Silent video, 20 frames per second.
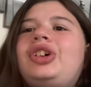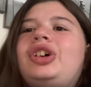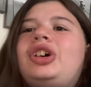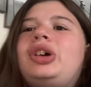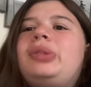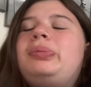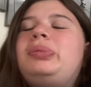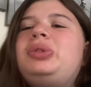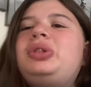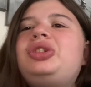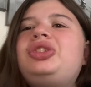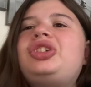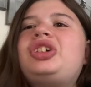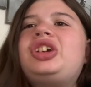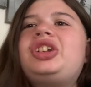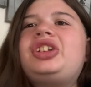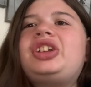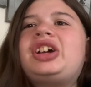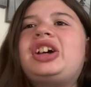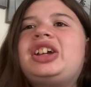Hope you
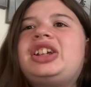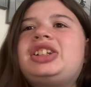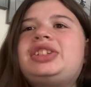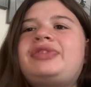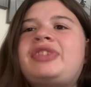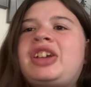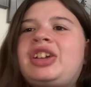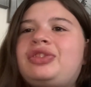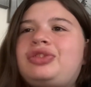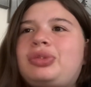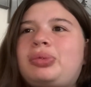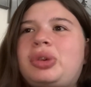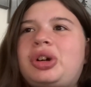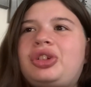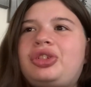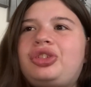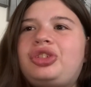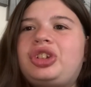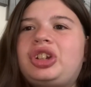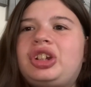enjoyed, guys. Thanks for
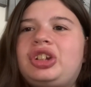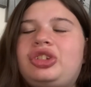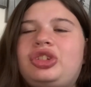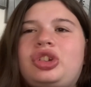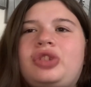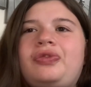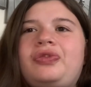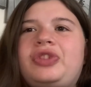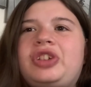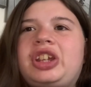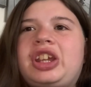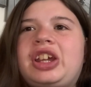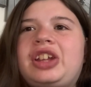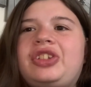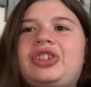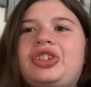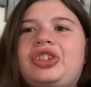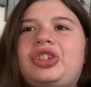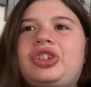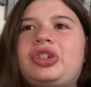watching. Don't forget
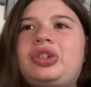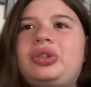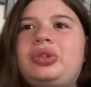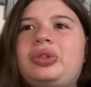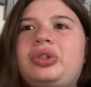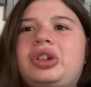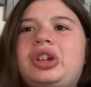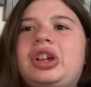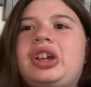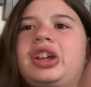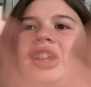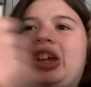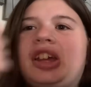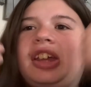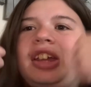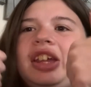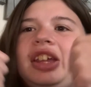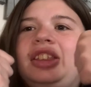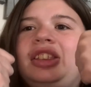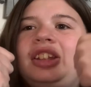to
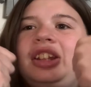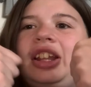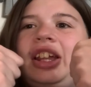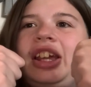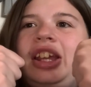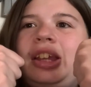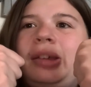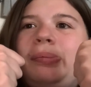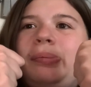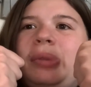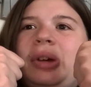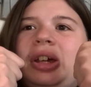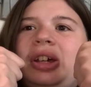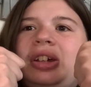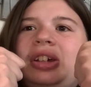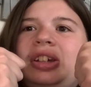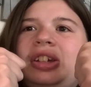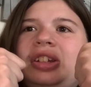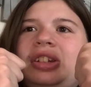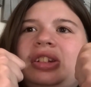hit the like
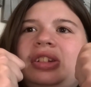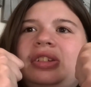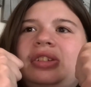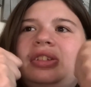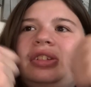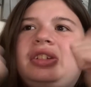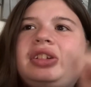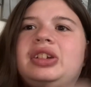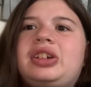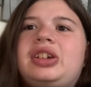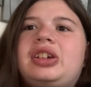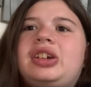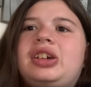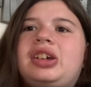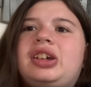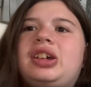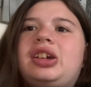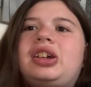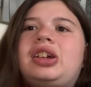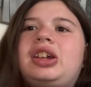button,
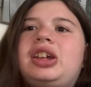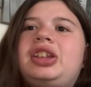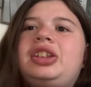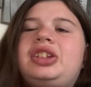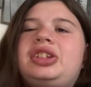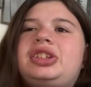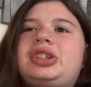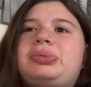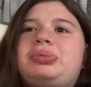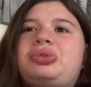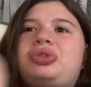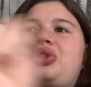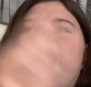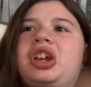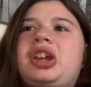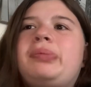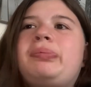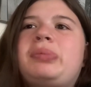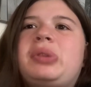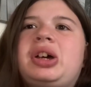hit the
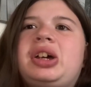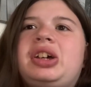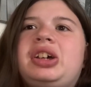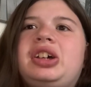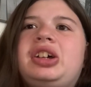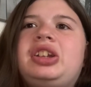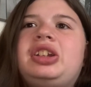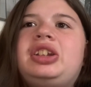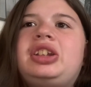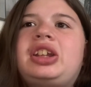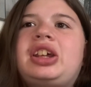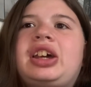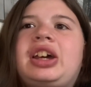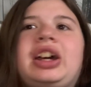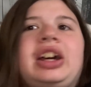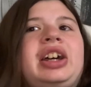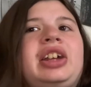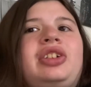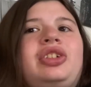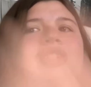subscribe button,
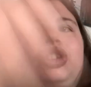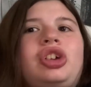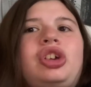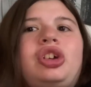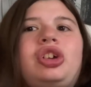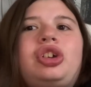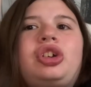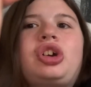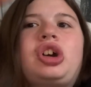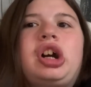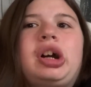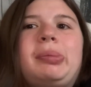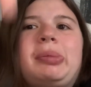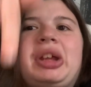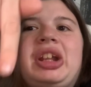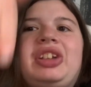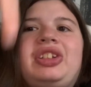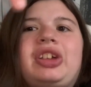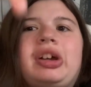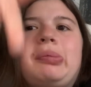and
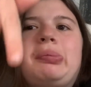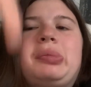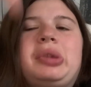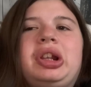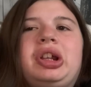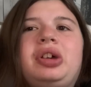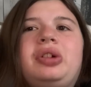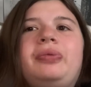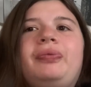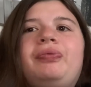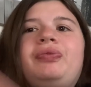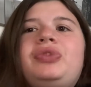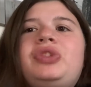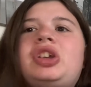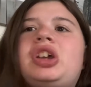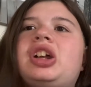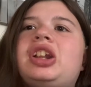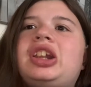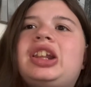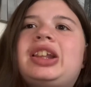comment down below.
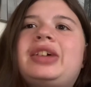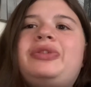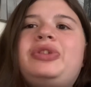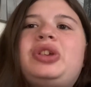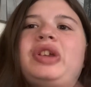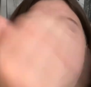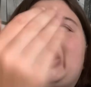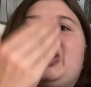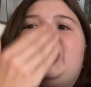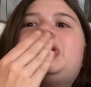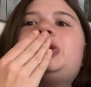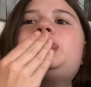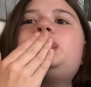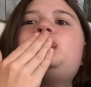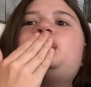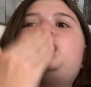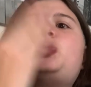Love you guys.